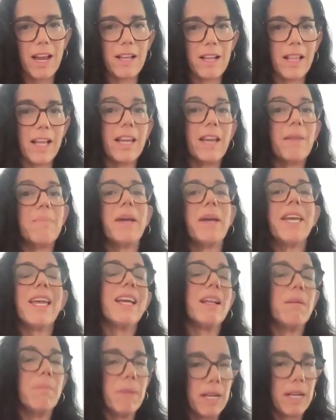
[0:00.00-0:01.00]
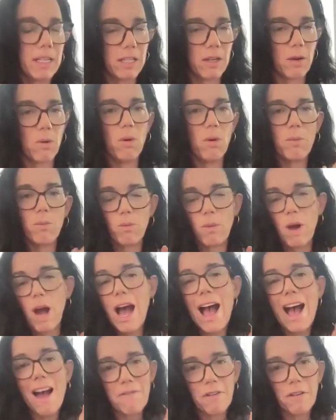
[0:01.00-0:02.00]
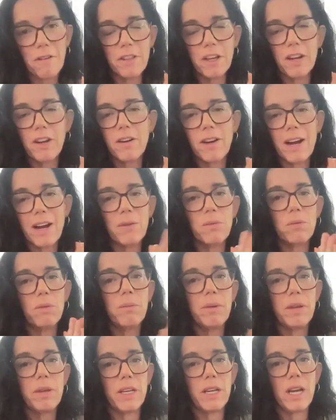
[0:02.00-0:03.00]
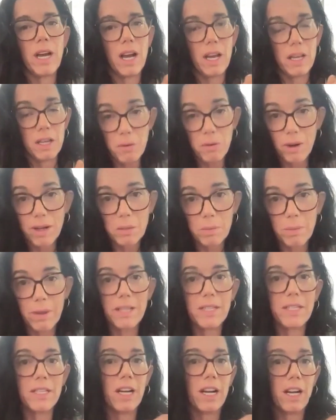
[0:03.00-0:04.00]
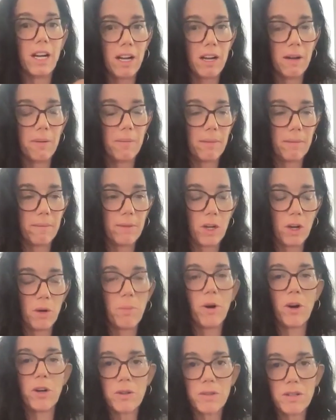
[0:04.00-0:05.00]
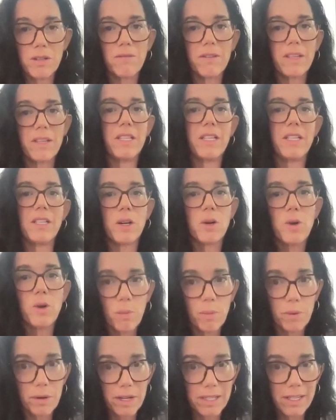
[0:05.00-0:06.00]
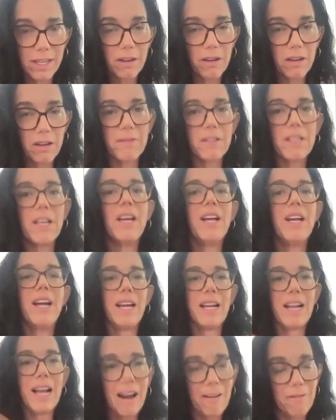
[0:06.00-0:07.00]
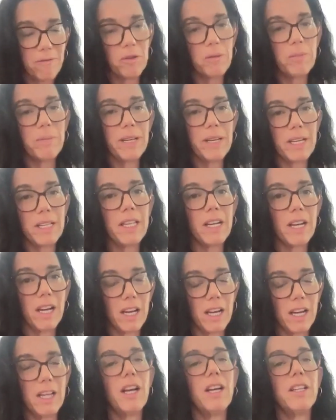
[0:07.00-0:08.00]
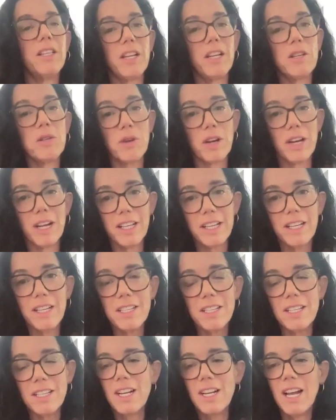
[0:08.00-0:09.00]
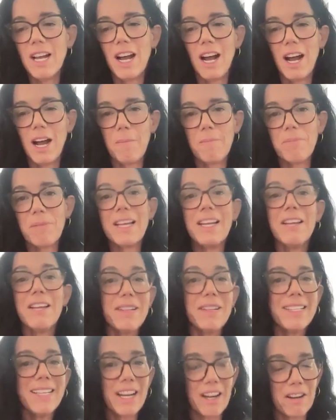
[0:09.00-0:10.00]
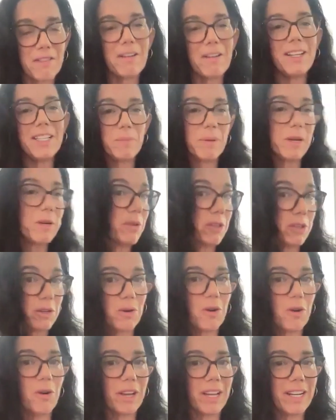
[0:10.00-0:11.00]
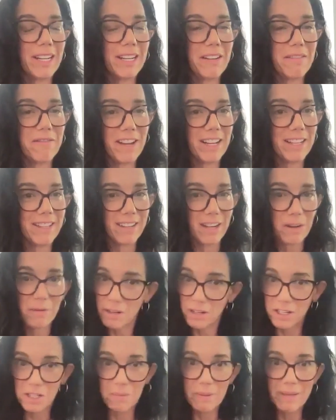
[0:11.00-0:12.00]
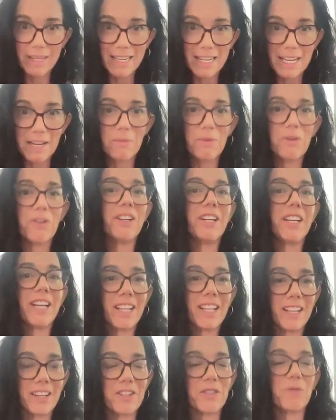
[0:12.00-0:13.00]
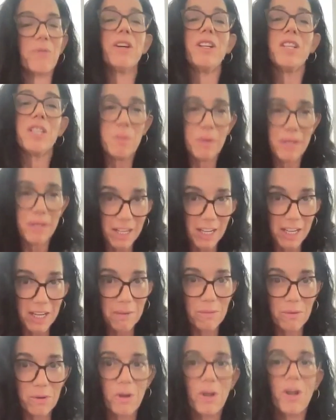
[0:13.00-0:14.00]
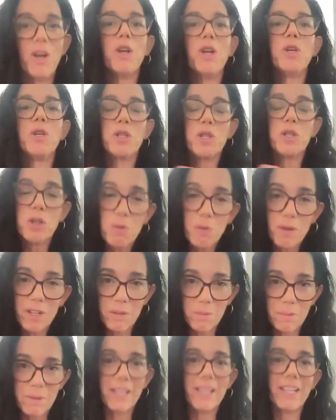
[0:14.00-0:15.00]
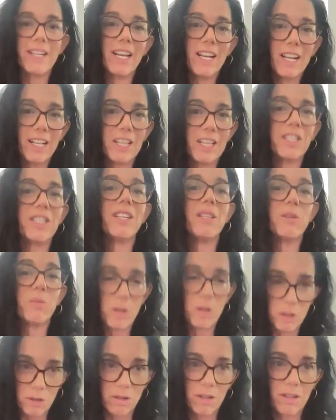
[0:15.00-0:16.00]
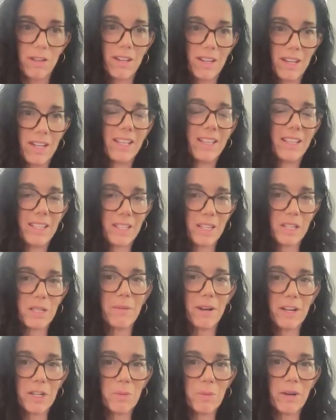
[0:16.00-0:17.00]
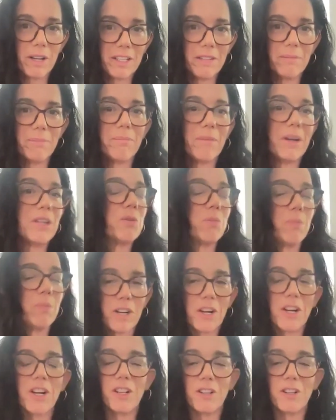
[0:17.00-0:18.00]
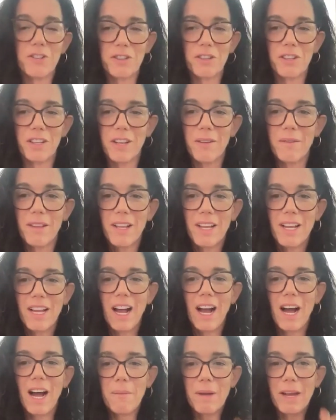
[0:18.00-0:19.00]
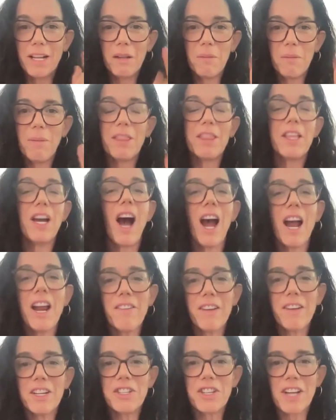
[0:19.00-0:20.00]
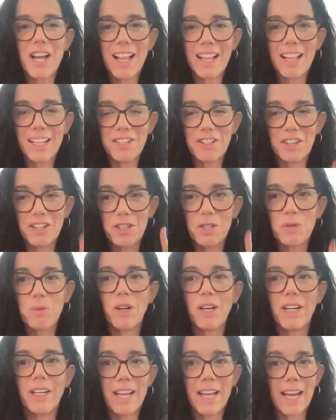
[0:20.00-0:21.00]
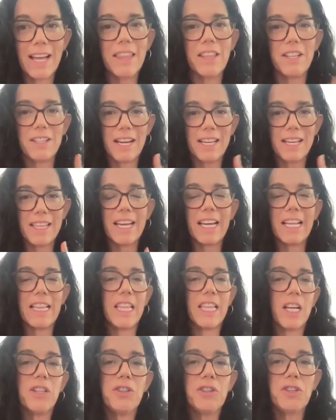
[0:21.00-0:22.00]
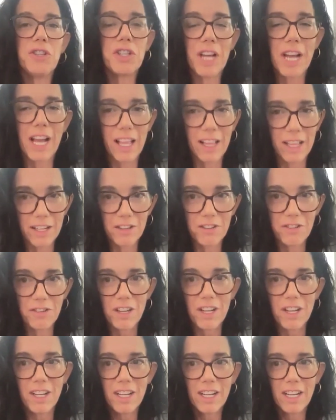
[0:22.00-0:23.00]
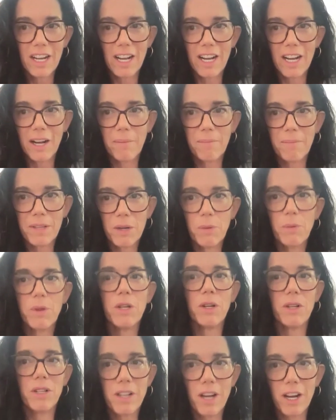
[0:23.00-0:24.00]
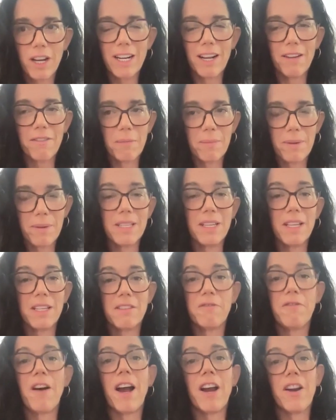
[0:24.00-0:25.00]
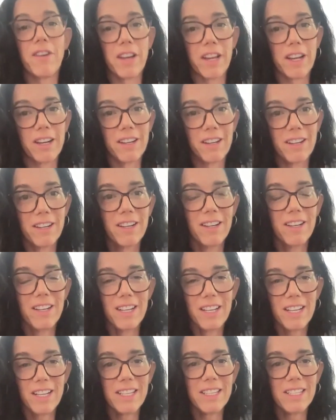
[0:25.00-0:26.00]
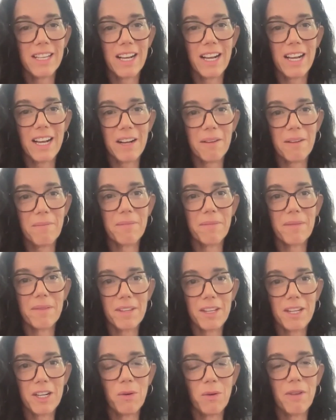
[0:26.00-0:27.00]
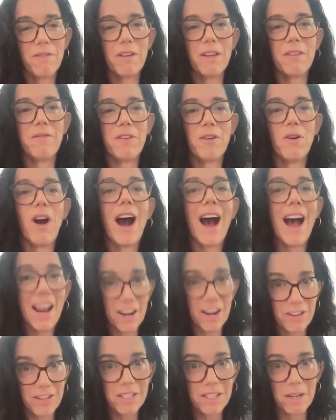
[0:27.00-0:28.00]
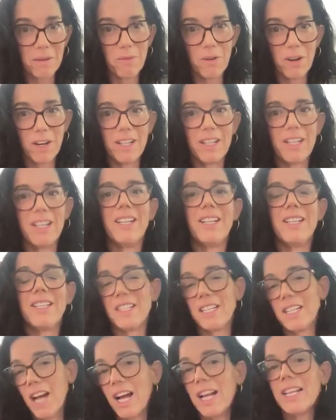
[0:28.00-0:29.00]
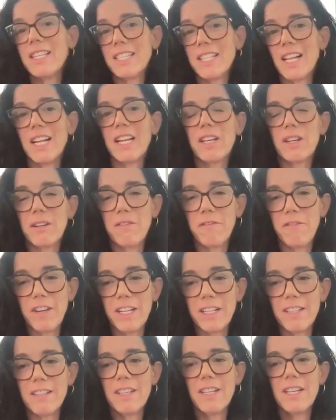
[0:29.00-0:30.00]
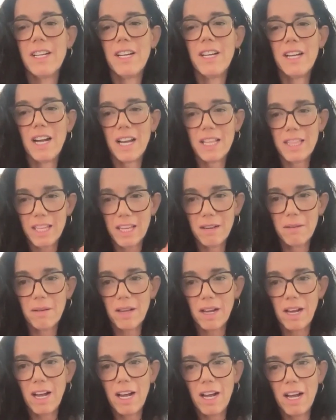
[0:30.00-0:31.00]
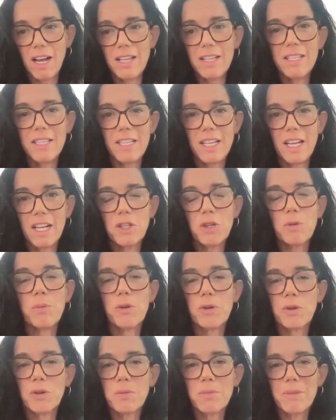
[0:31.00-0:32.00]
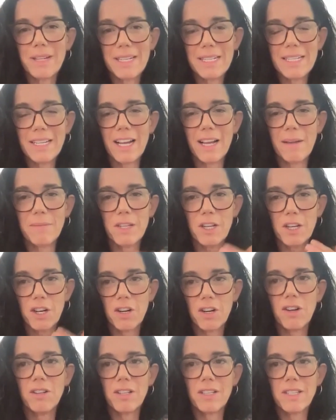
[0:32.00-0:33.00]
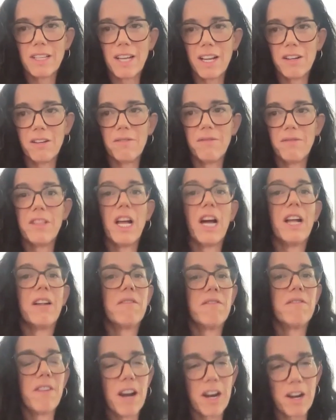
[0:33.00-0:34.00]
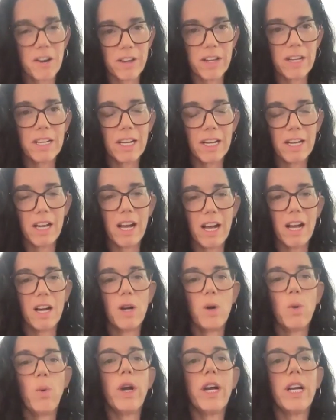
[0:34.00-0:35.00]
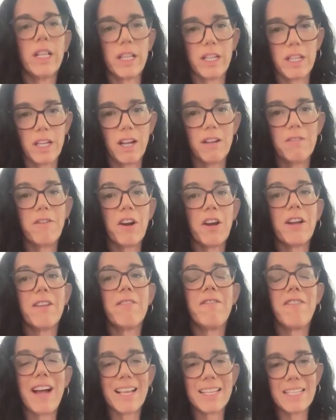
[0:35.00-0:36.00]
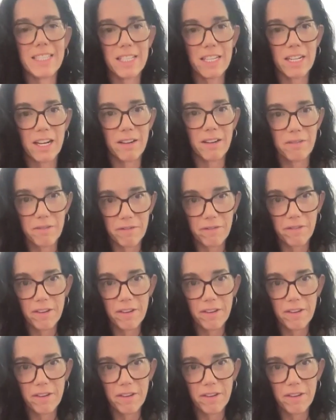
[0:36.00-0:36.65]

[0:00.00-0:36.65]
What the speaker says: it mixed. So half of the crowd will be US based, partners and VCs and corporate executives, and half would be the Israelis. And even there, if I'll speak with you, Ori, in an event, are we going to speak in Hebrew or in English? We're going to speak in Hebrew. Should we speak in English? Yes, we should. This is much better culturally. And about the hiring challenge, I just wanted to add that I think another challenge that we don't talk enough about is firing. If you hired someone and it's not a good fit, I think I see entrepreneurs many times err on the side of not firing quickly, not firing fast enough,